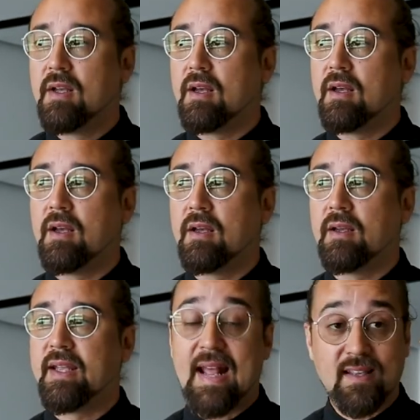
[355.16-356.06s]

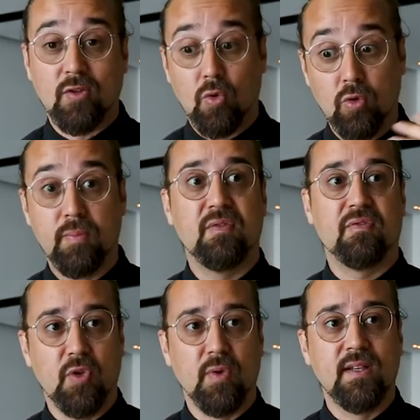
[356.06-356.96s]
It has to all be
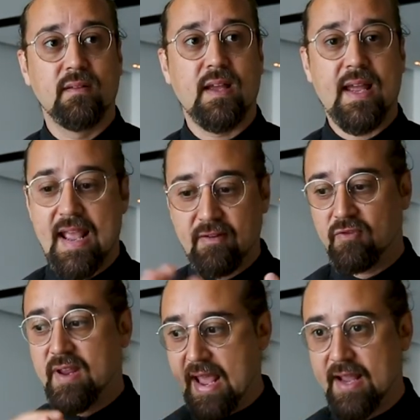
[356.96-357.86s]
fluid and
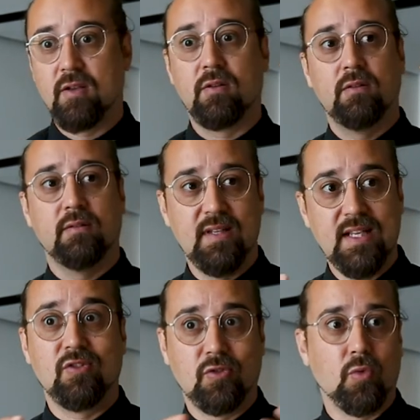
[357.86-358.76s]
every angle
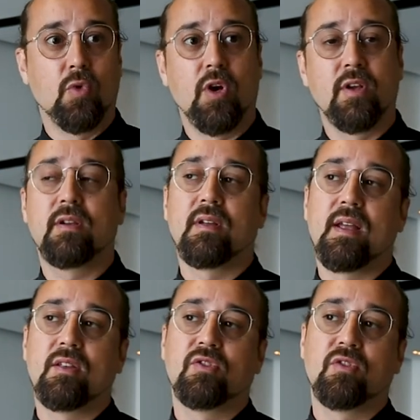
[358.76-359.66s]
needs to work.
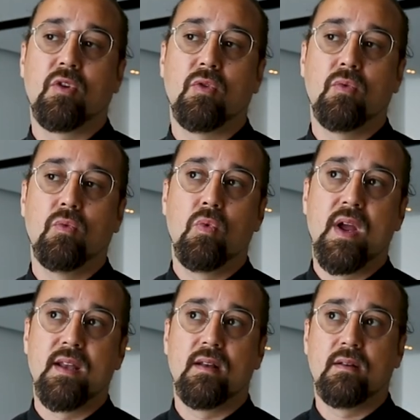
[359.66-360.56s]
So
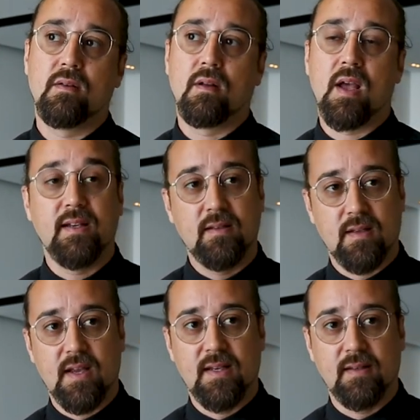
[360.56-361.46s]
when I
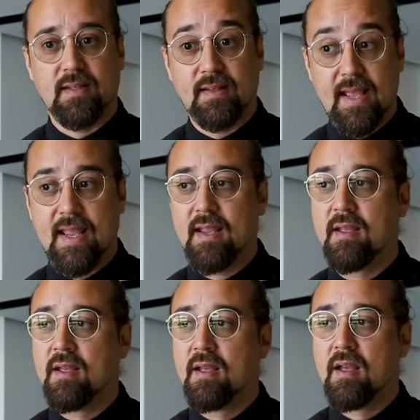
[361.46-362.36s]
design today,
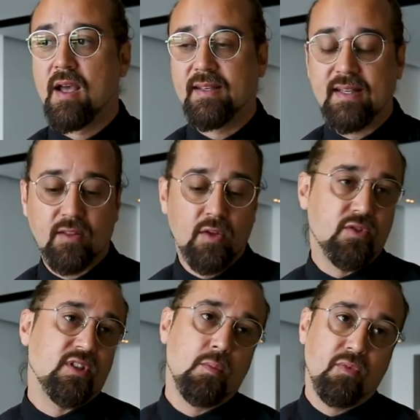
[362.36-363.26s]
I take
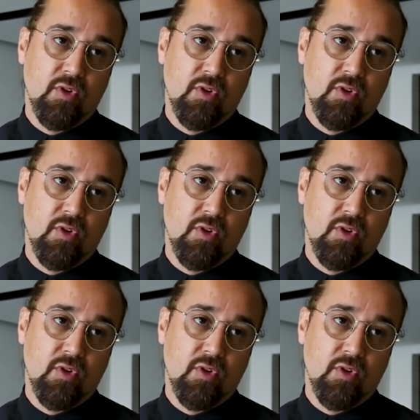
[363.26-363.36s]
those same